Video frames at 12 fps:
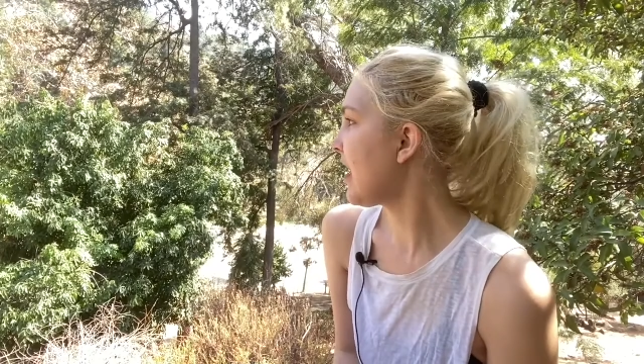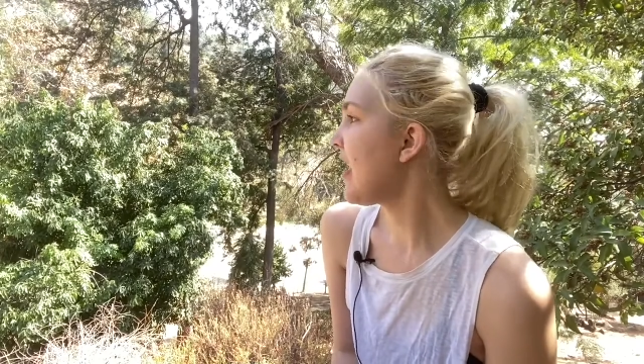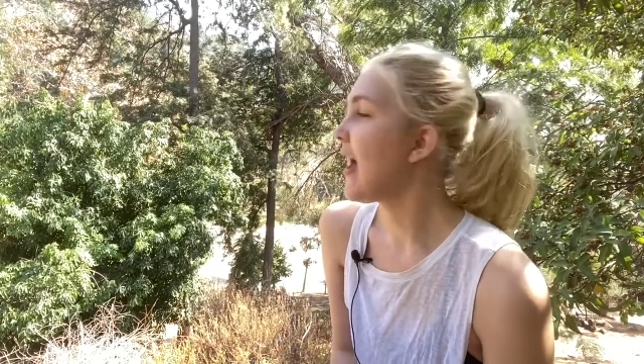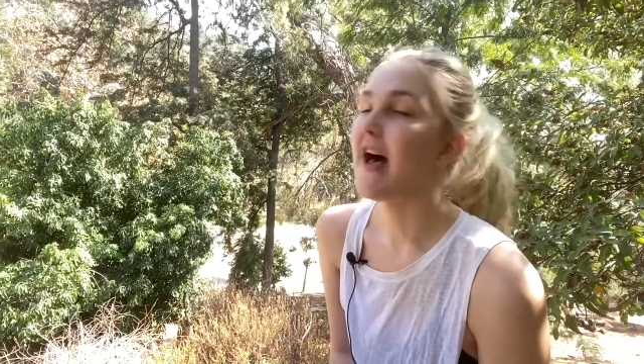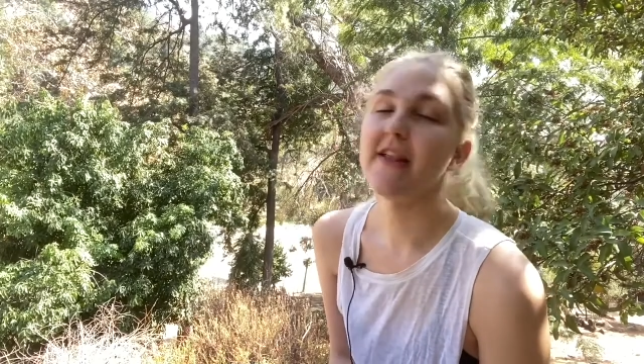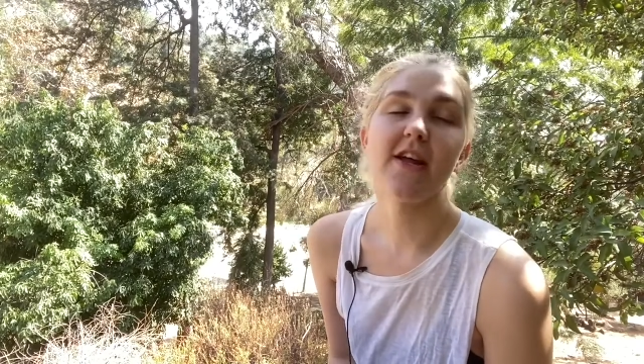
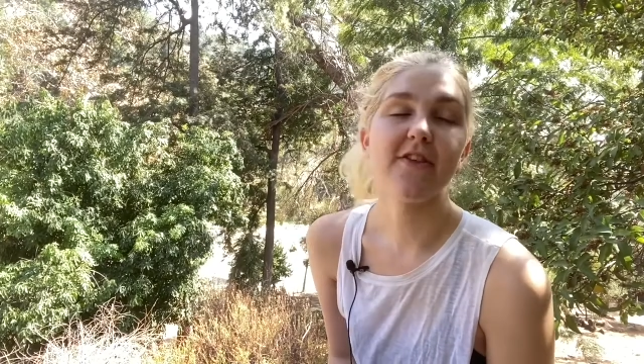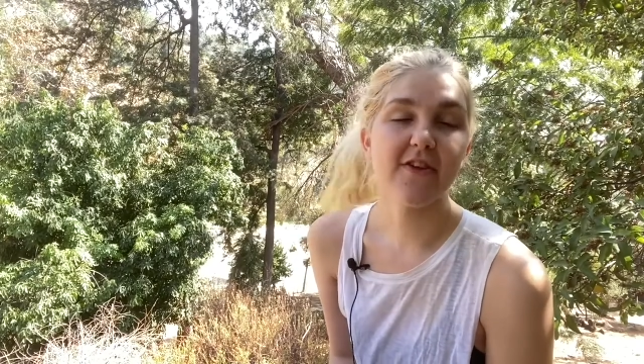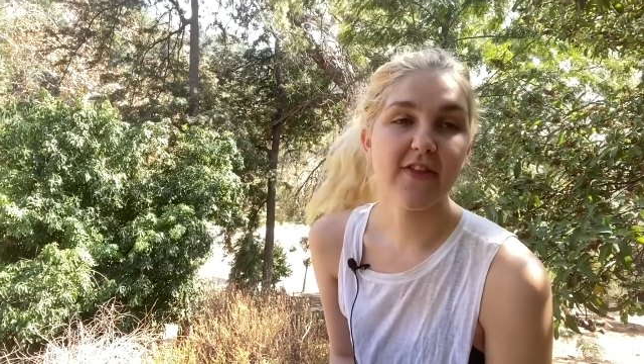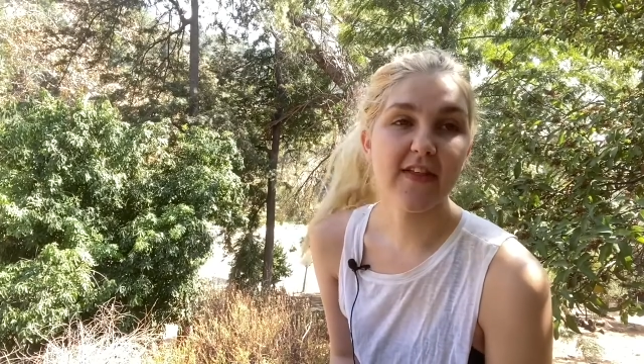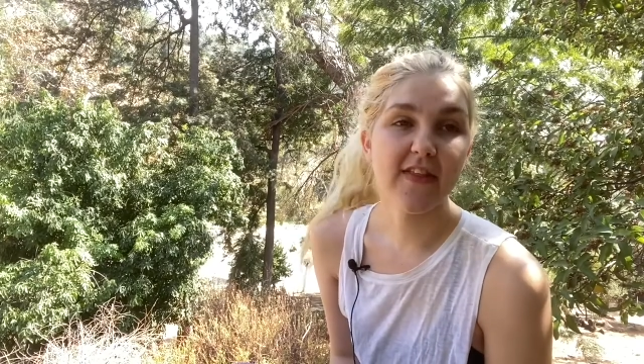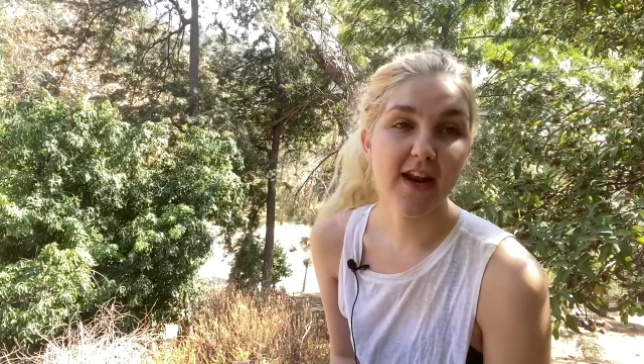Another
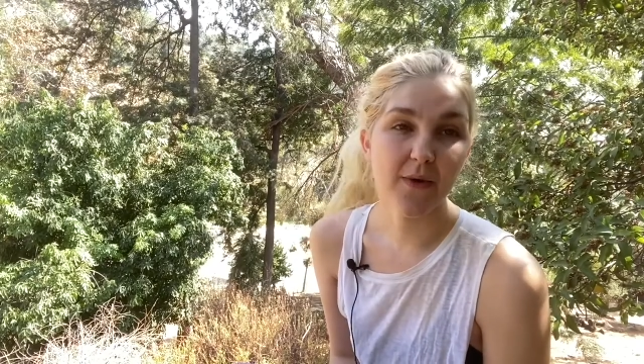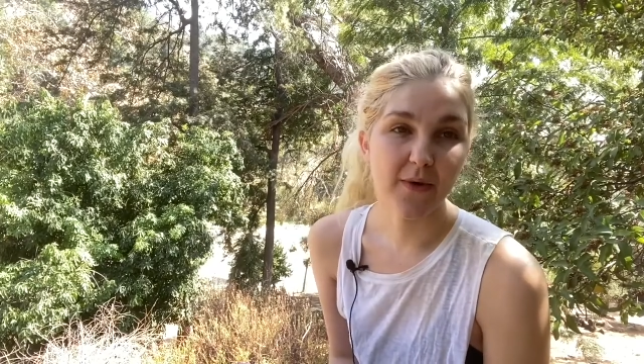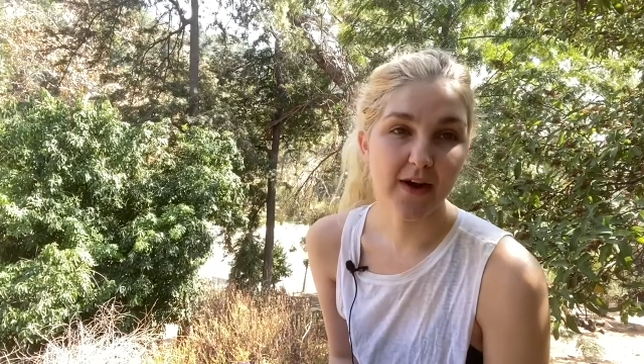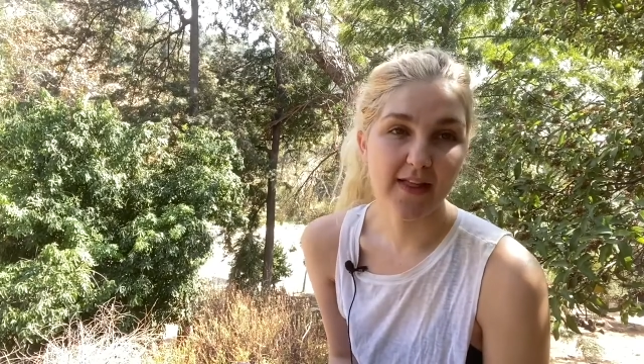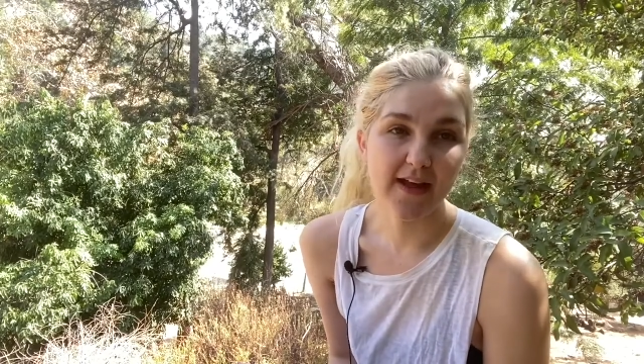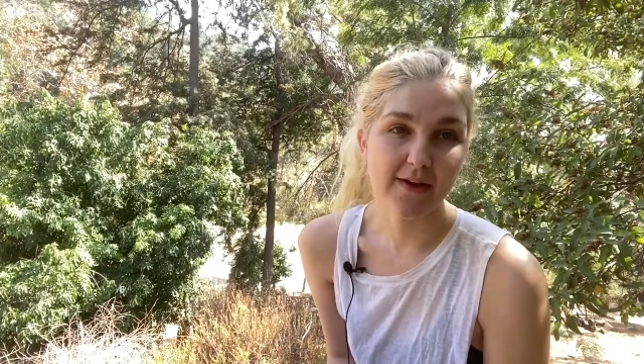thing that I
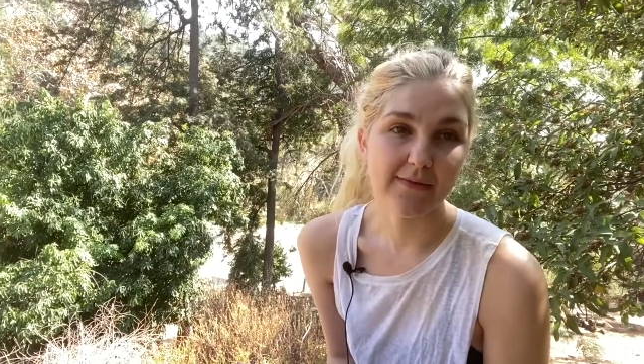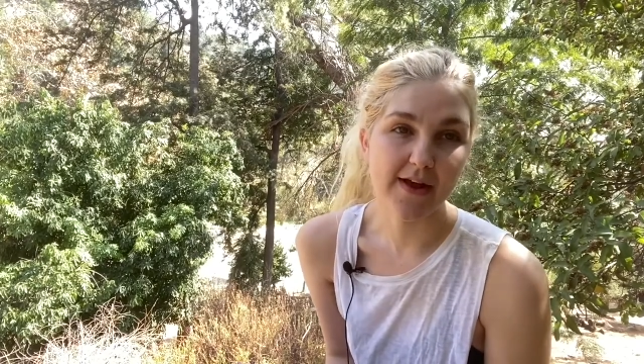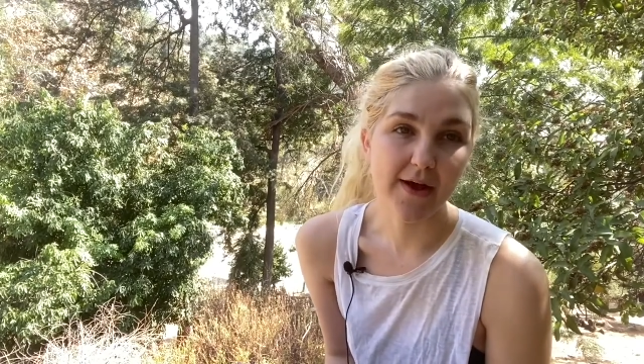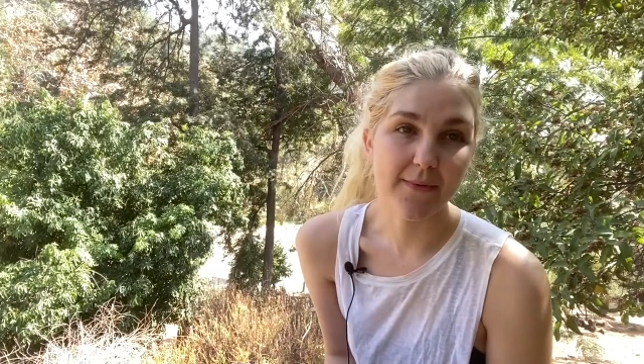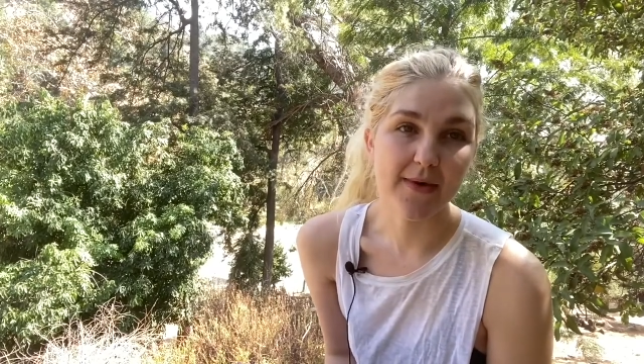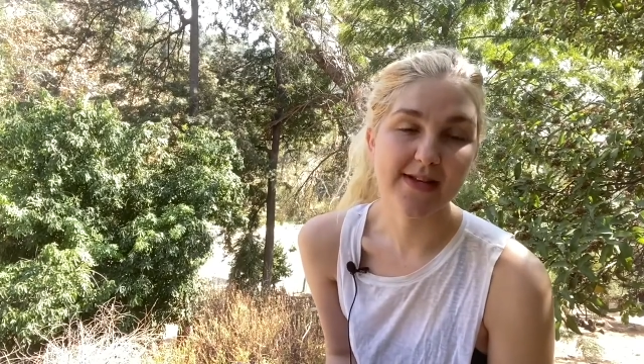want to let you
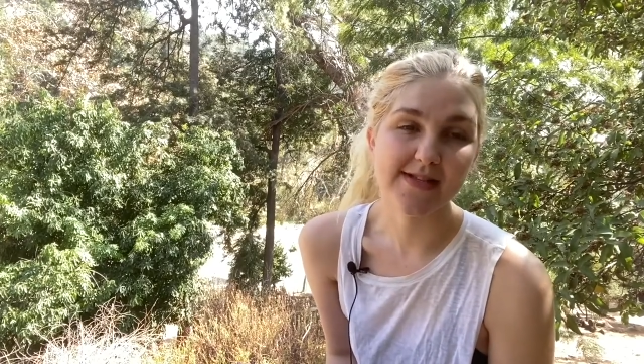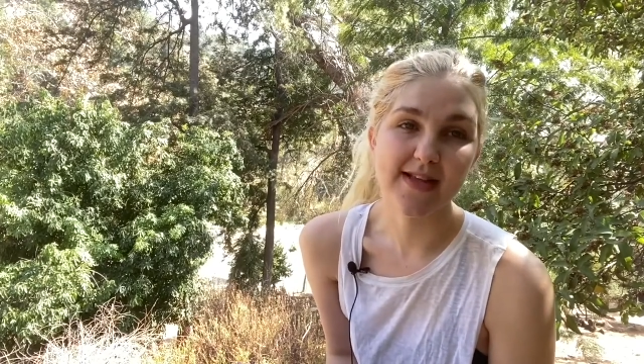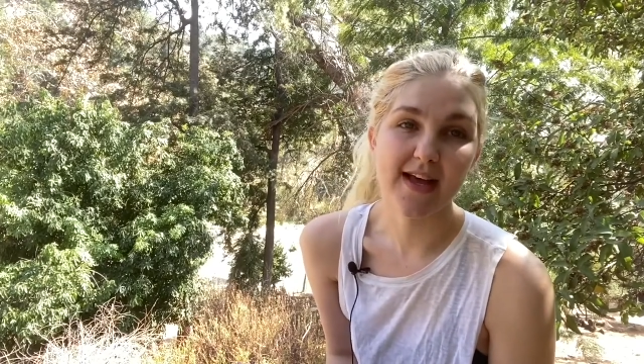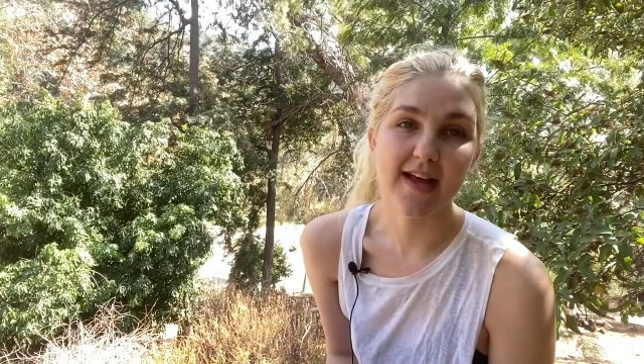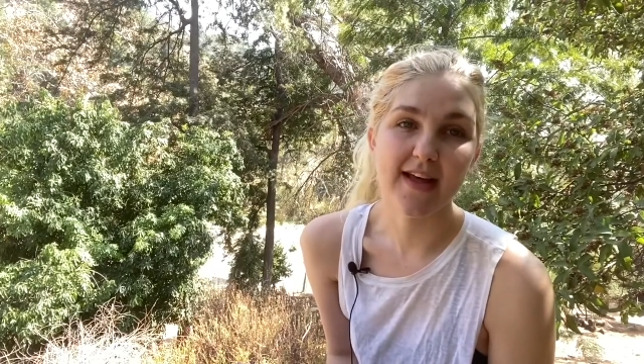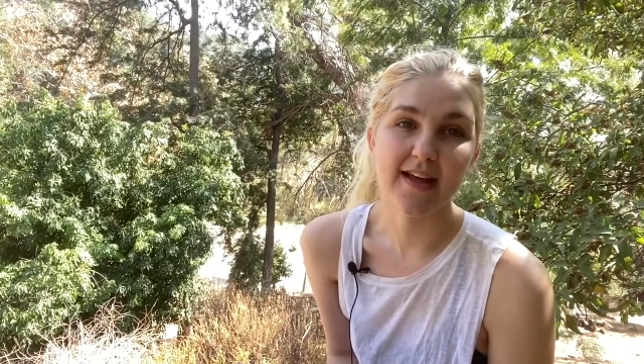know is
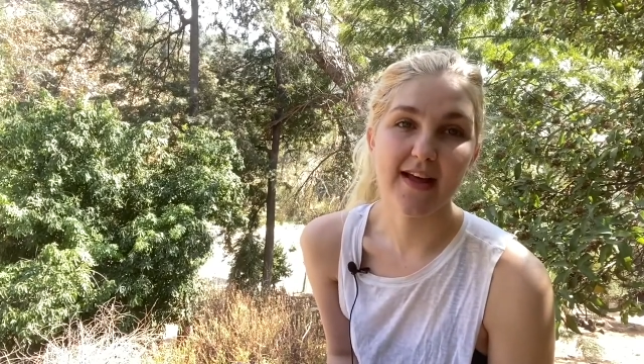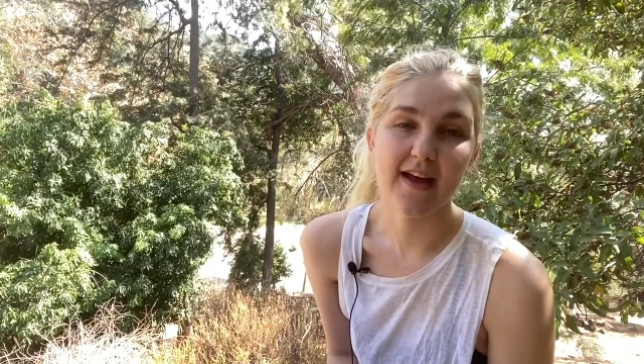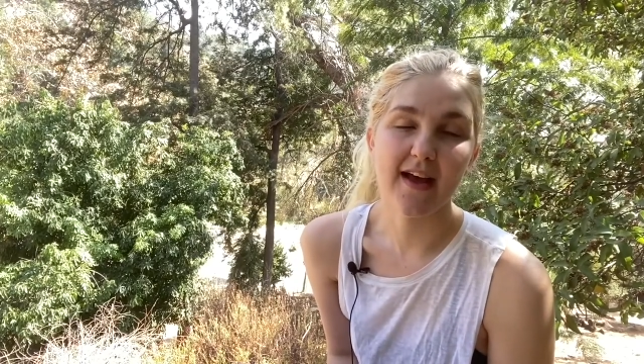that